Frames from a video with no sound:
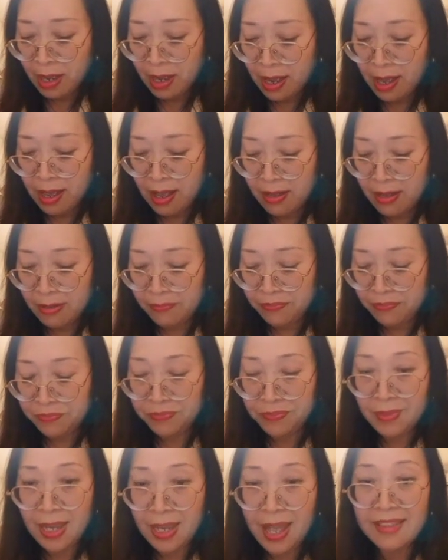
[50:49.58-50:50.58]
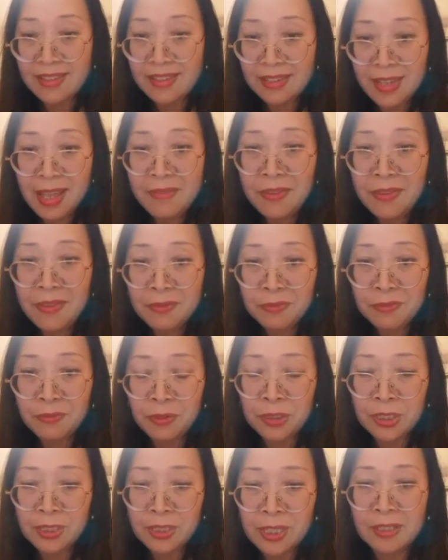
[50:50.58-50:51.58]
and then
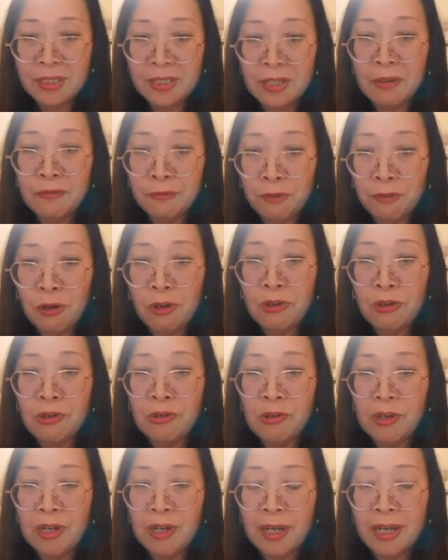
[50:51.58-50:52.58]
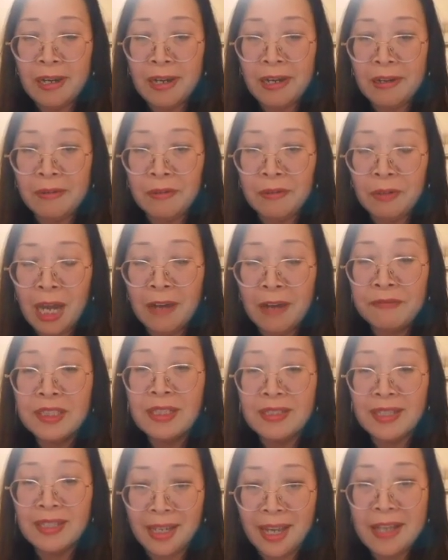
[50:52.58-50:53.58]
we'll just follow after
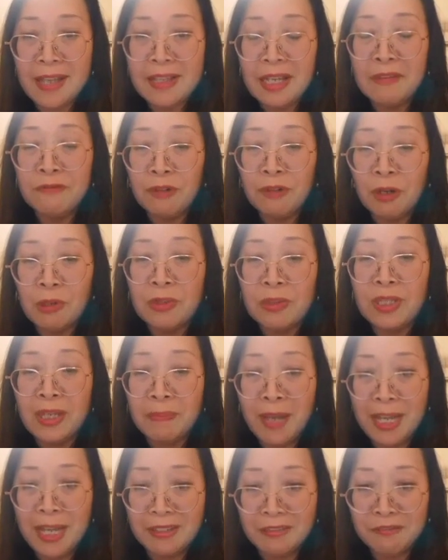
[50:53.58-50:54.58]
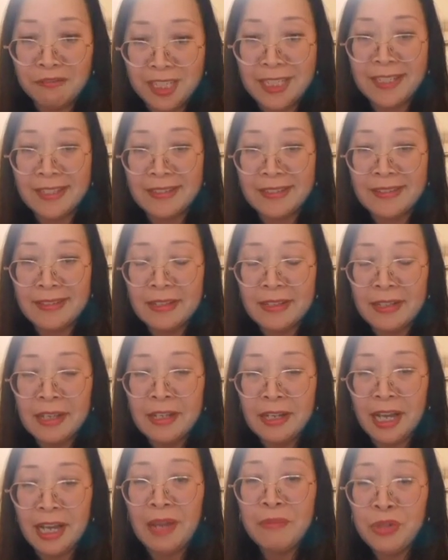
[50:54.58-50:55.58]
the Kaizen, follow the benefits.
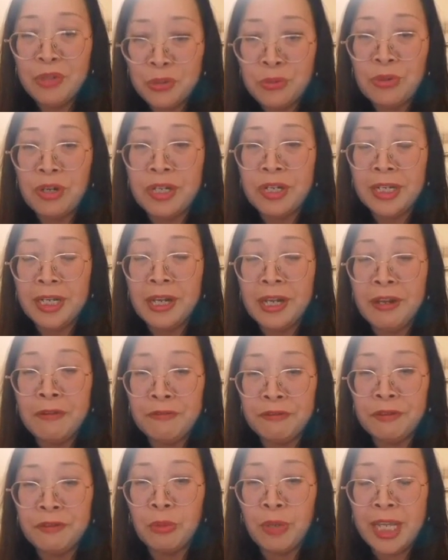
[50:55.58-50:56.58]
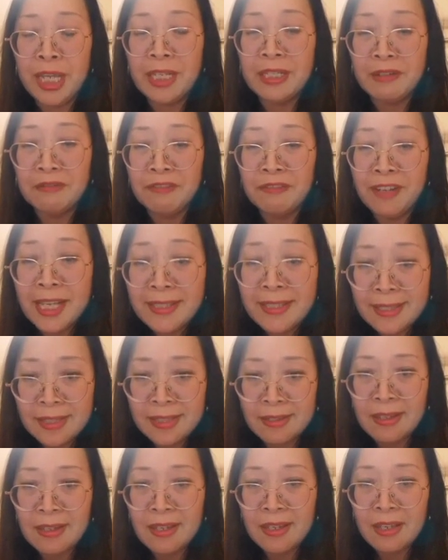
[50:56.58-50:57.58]
I'm sure if we
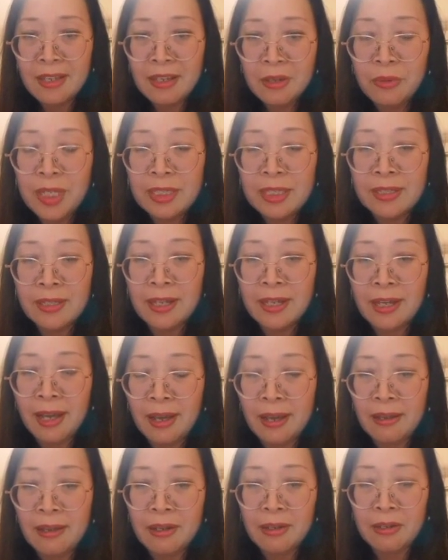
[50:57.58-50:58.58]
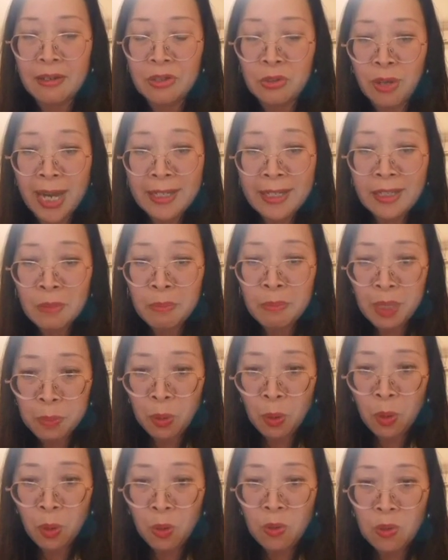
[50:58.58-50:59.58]
invest with right
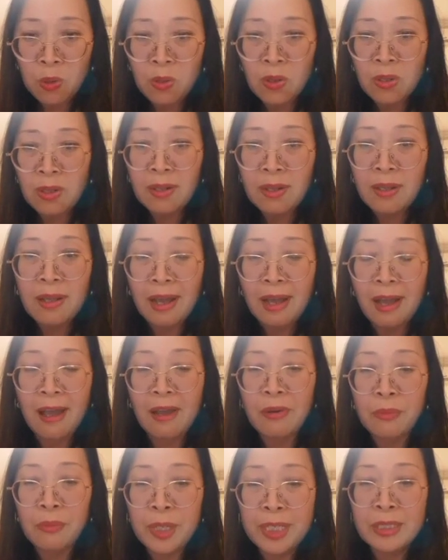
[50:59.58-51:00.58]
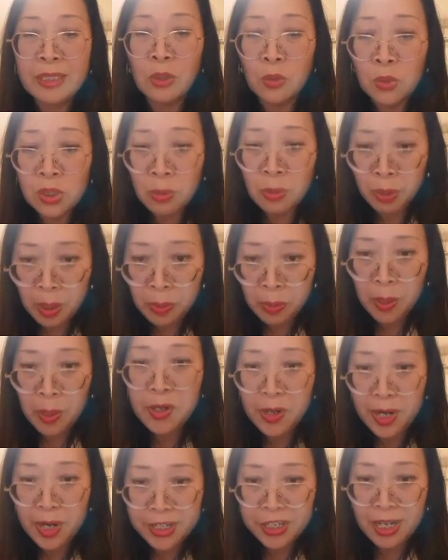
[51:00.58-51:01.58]
people, with good
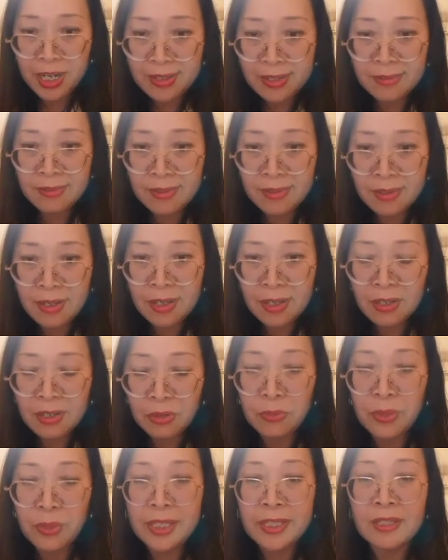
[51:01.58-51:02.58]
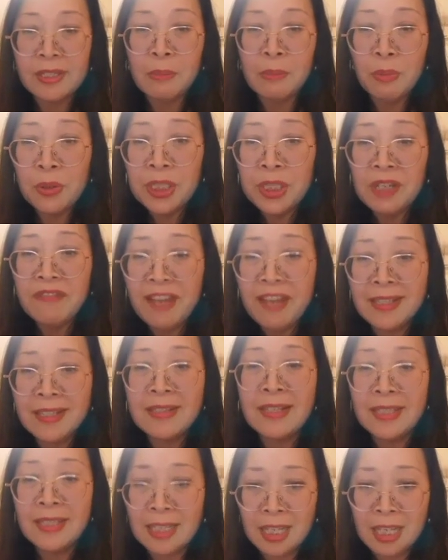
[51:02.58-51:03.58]
preparation, with
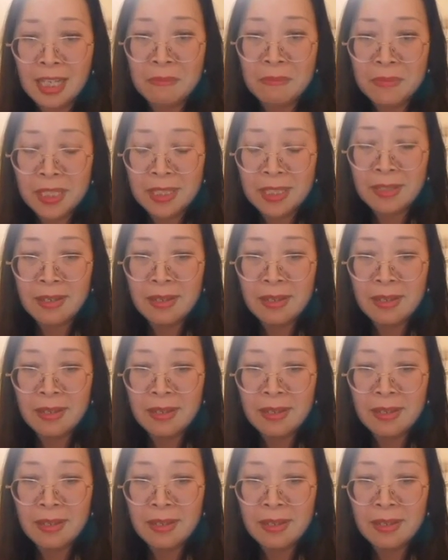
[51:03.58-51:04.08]
motivated teams,